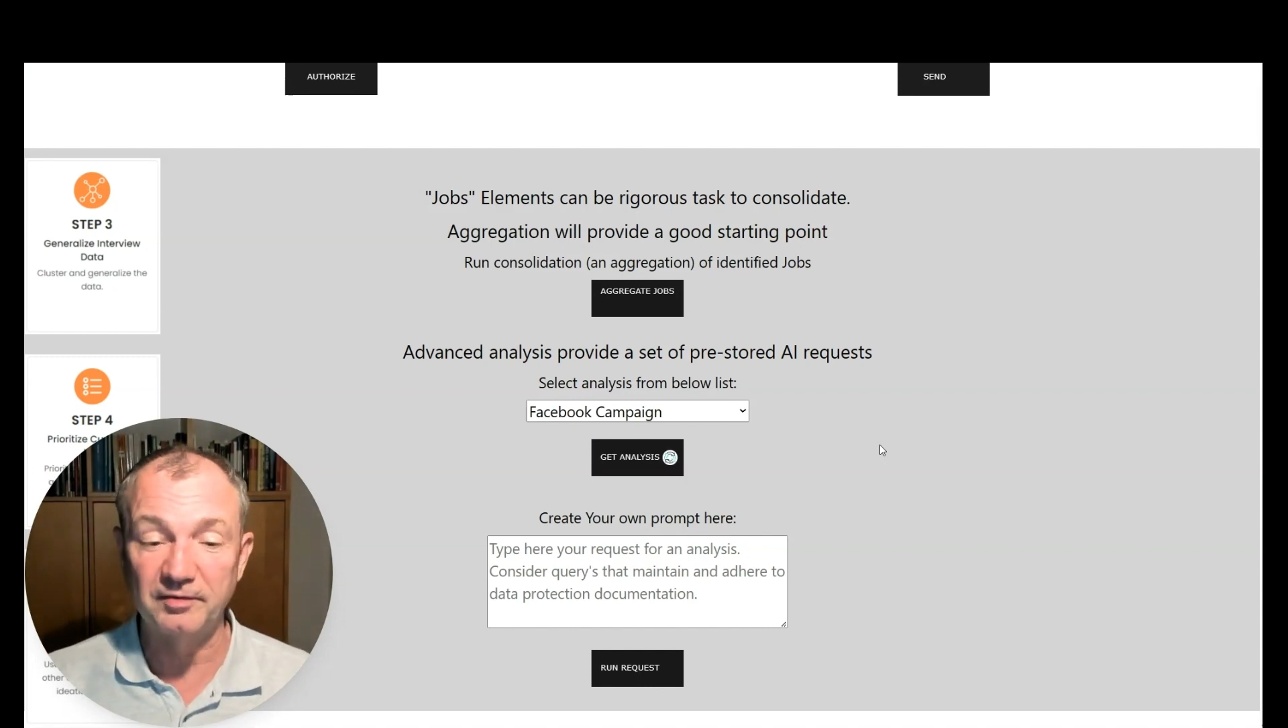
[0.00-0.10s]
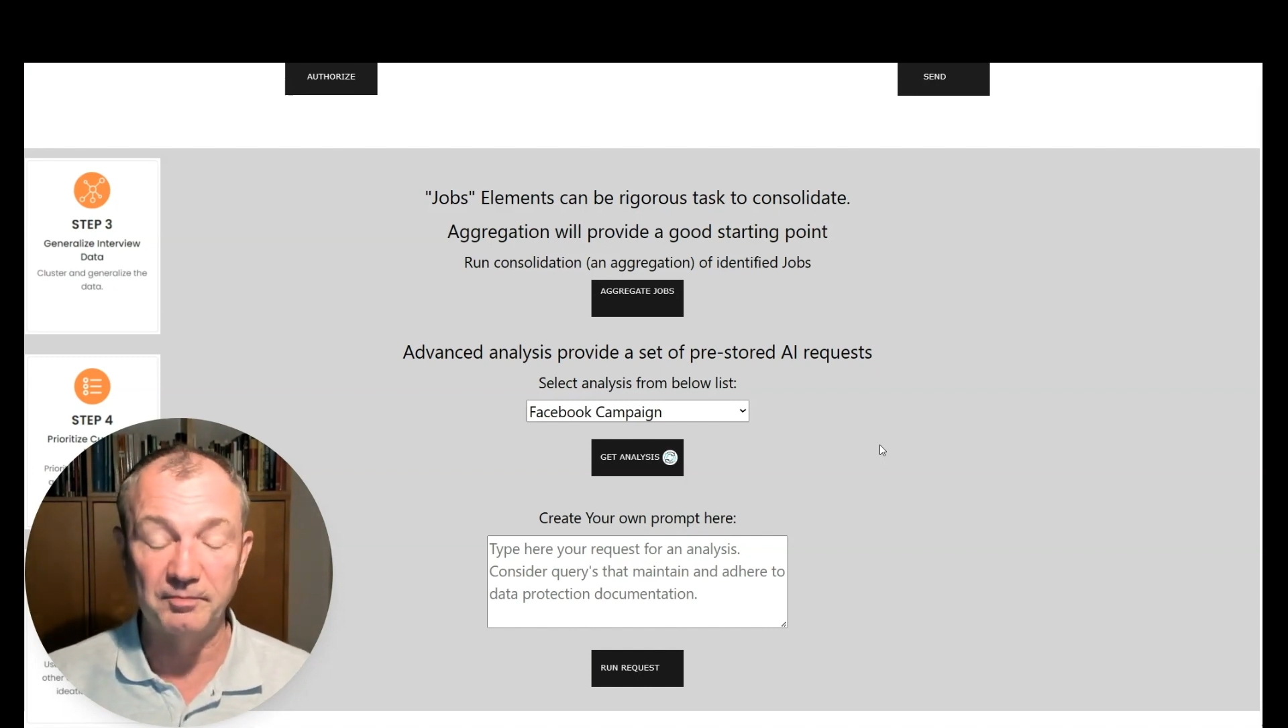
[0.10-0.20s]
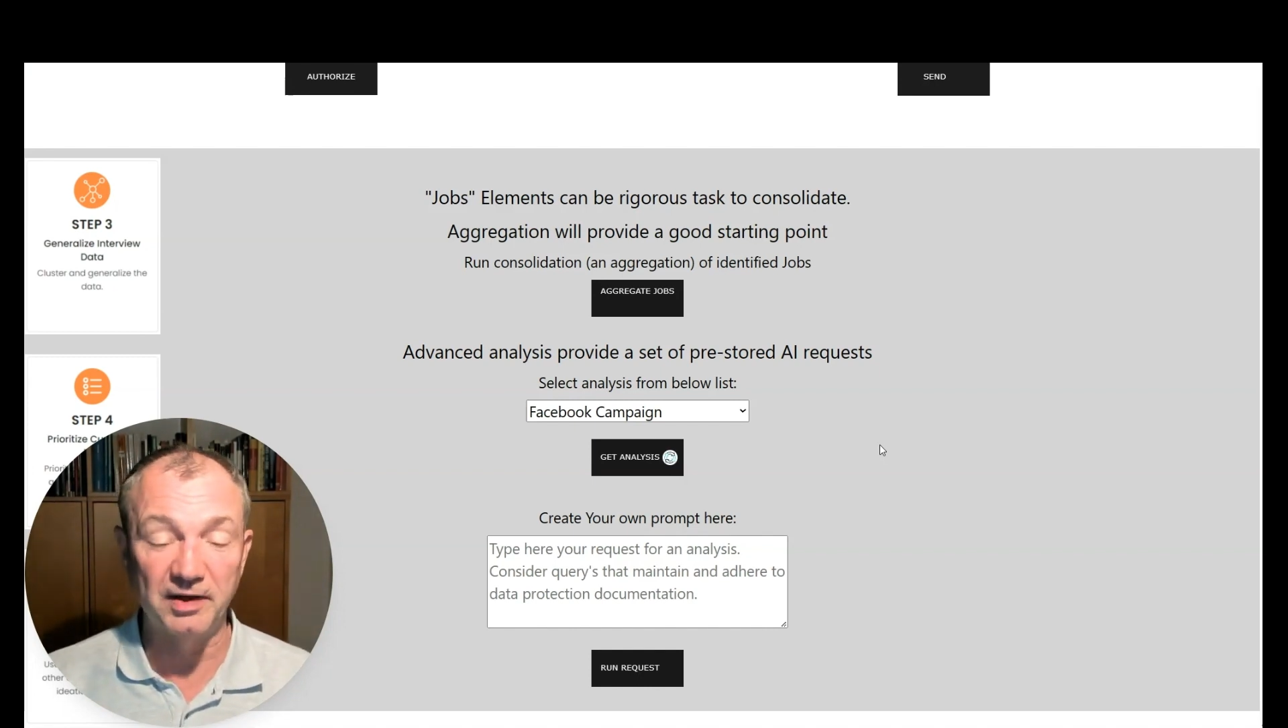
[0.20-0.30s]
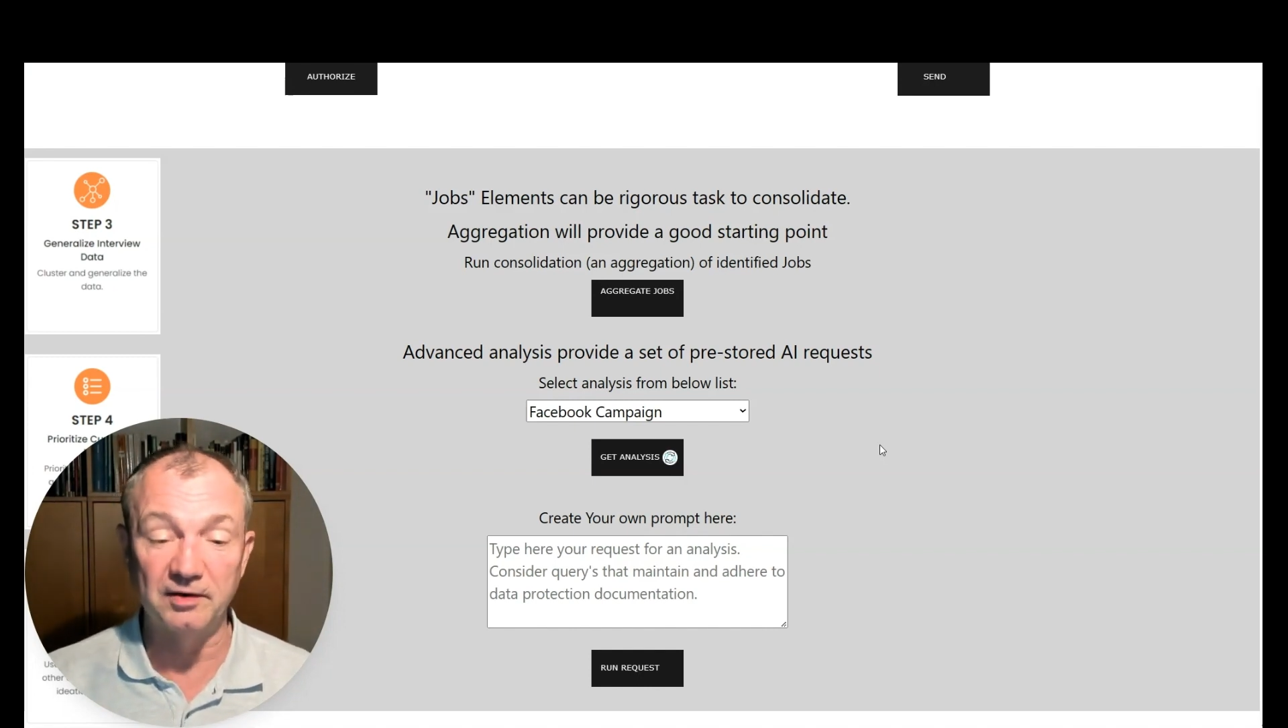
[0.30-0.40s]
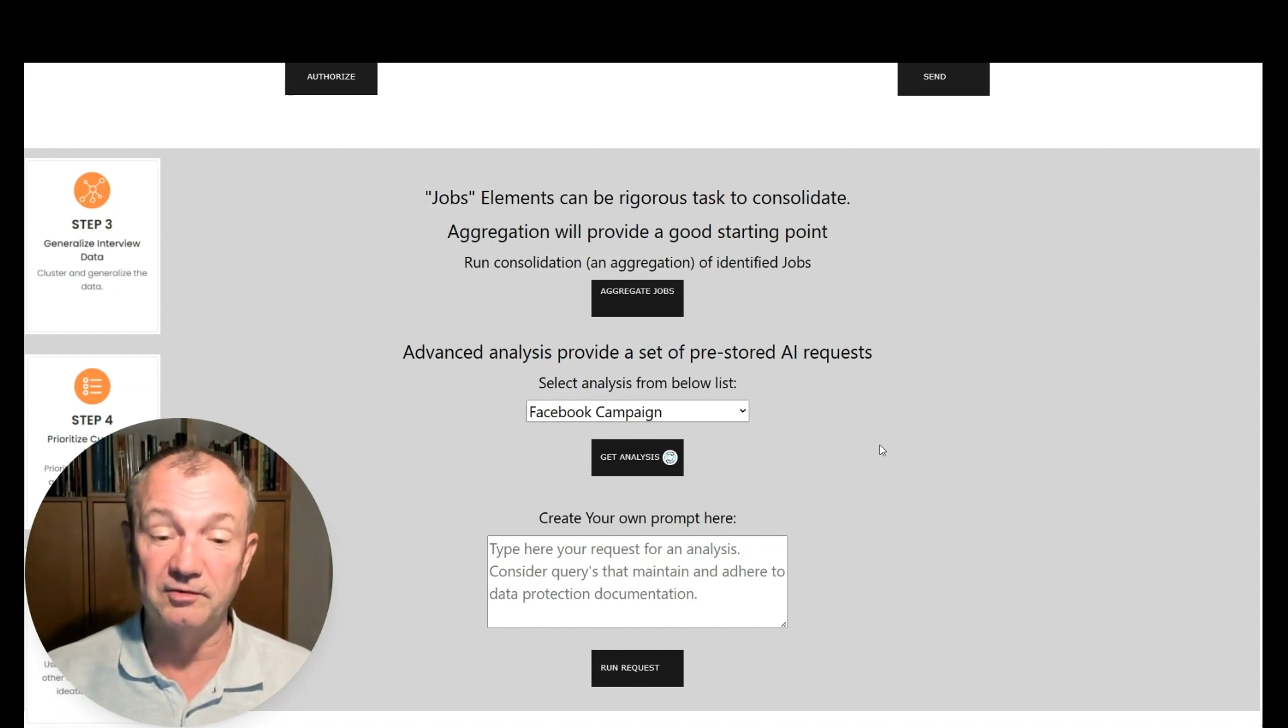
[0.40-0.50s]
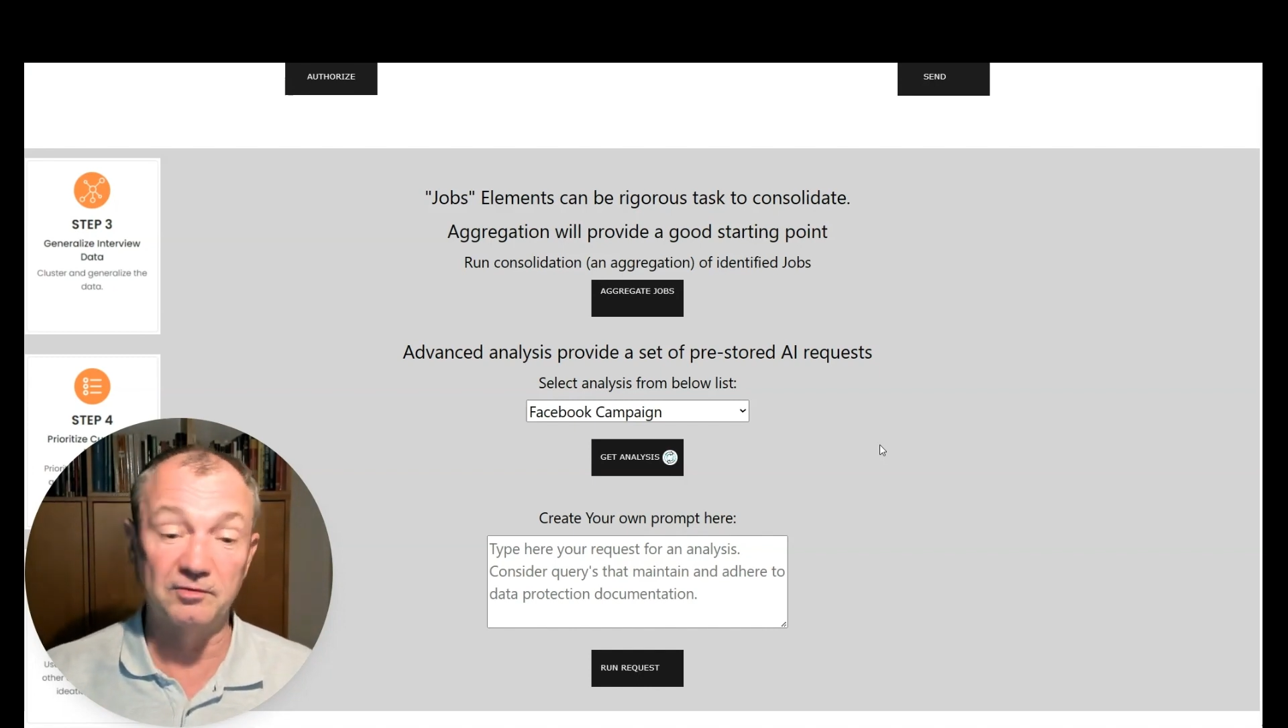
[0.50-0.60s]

be to